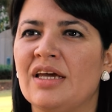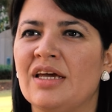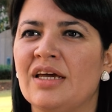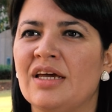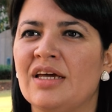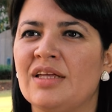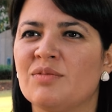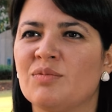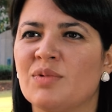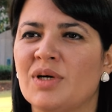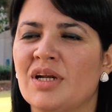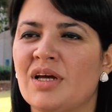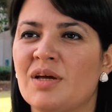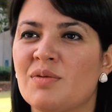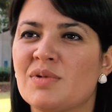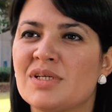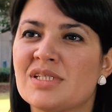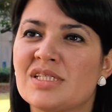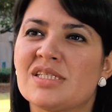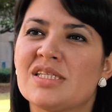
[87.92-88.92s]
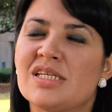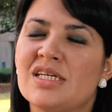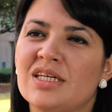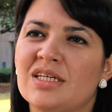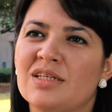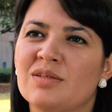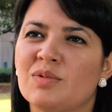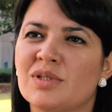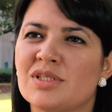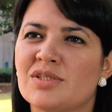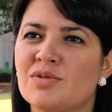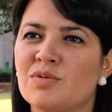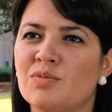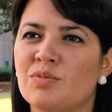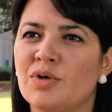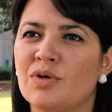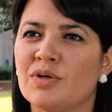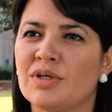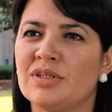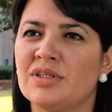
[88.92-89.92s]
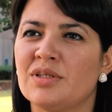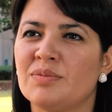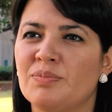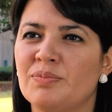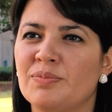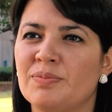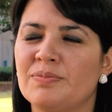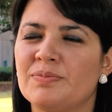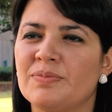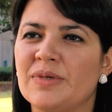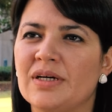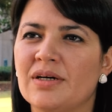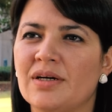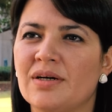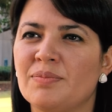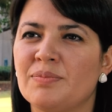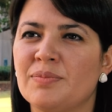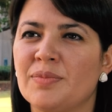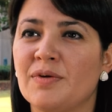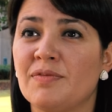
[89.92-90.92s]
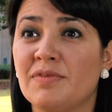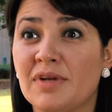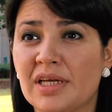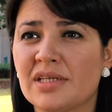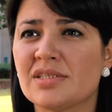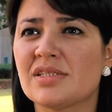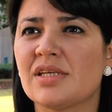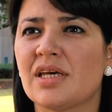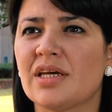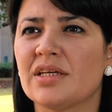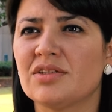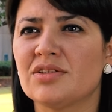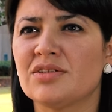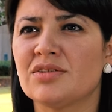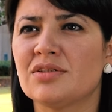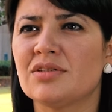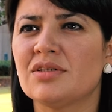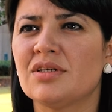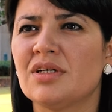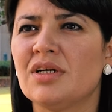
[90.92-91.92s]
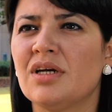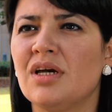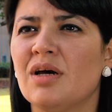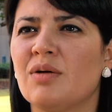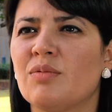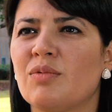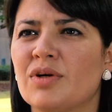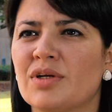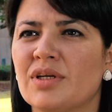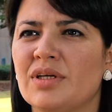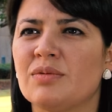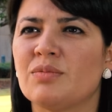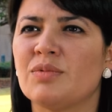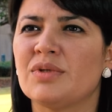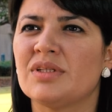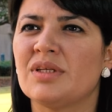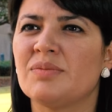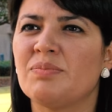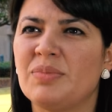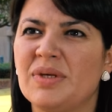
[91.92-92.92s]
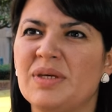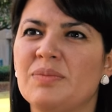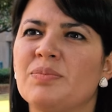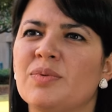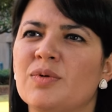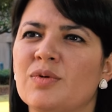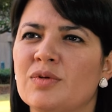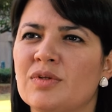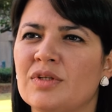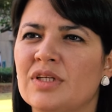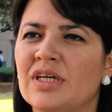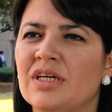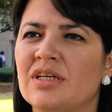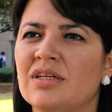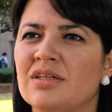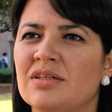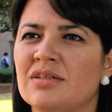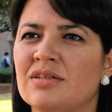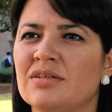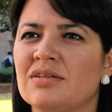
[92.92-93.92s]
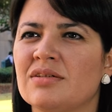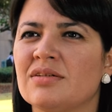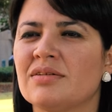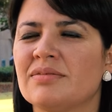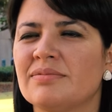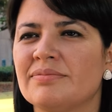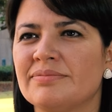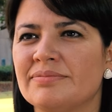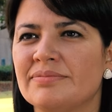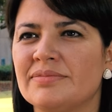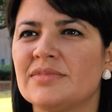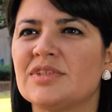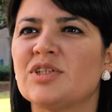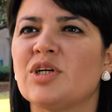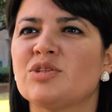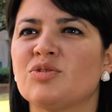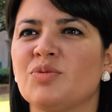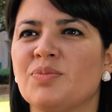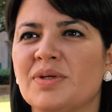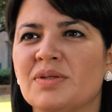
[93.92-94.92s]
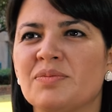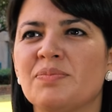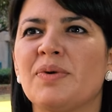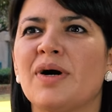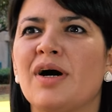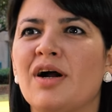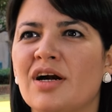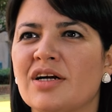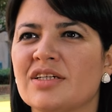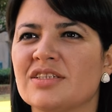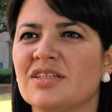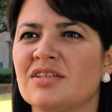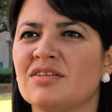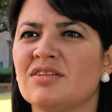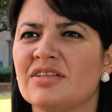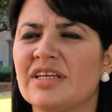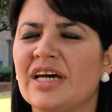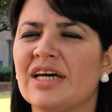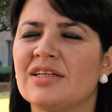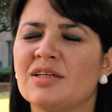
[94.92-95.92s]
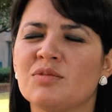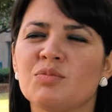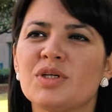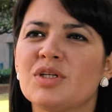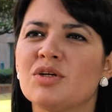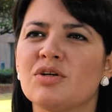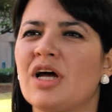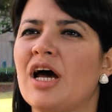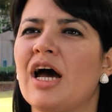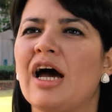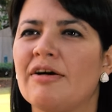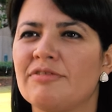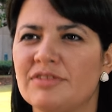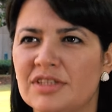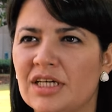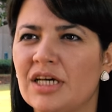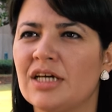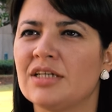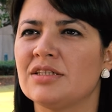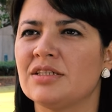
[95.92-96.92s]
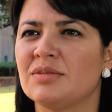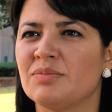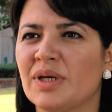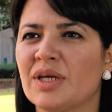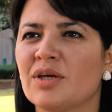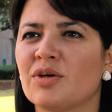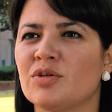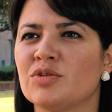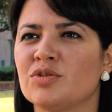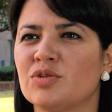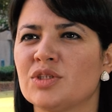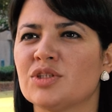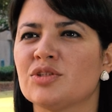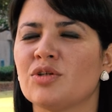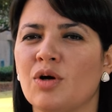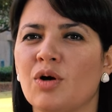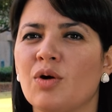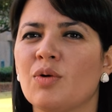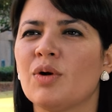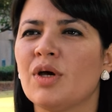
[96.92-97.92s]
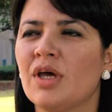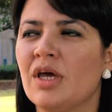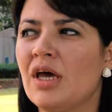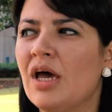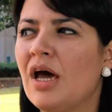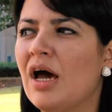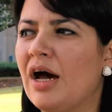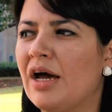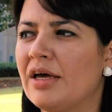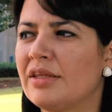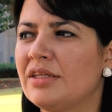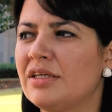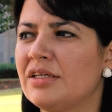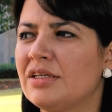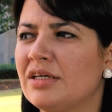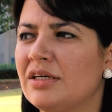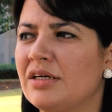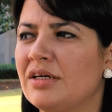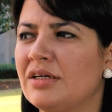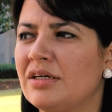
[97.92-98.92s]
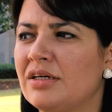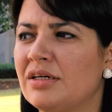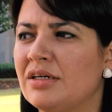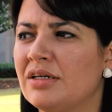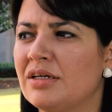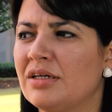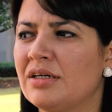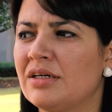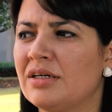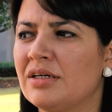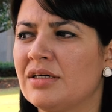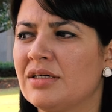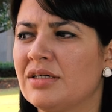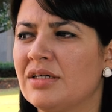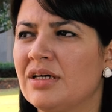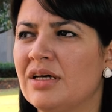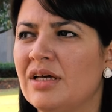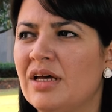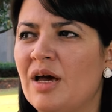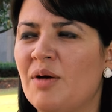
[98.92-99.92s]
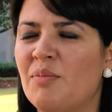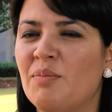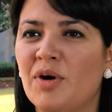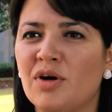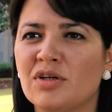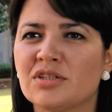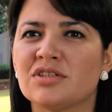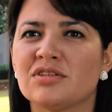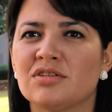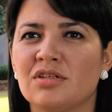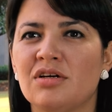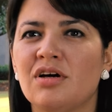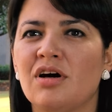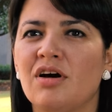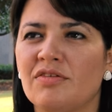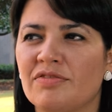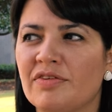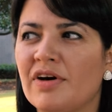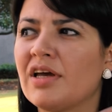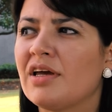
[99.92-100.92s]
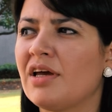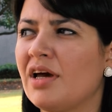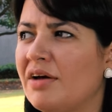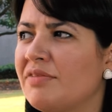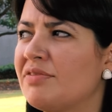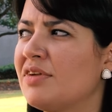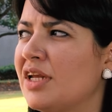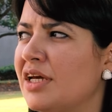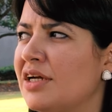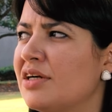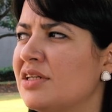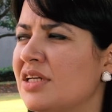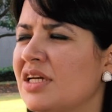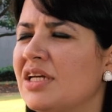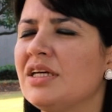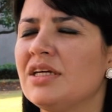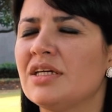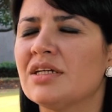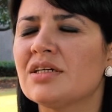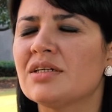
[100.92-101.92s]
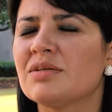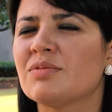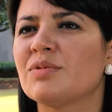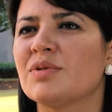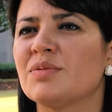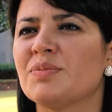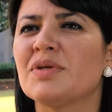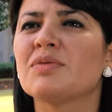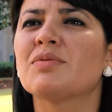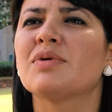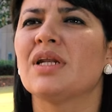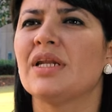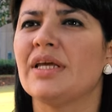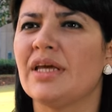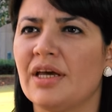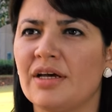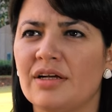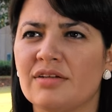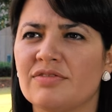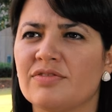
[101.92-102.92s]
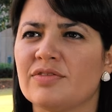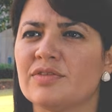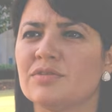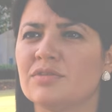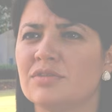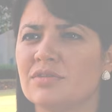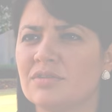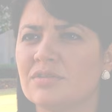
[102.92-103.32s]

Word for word: And what I was thinking was to work in the uh, public sector, working with the people and uh, try to build parks and all that. And we don't have that in my country. So I think uh, most of I have learned here will be really helpful.